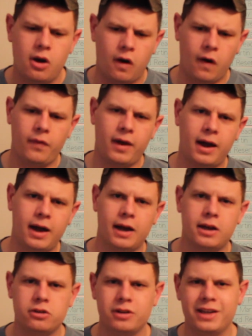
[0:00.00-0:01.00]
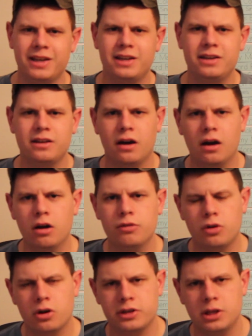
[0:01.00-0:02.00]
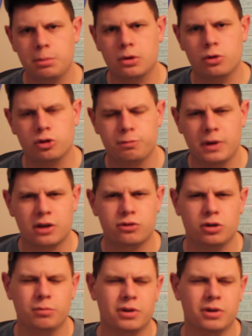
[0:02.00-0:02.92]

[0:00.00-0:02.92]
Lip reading: on the higher end of our typical spectrum,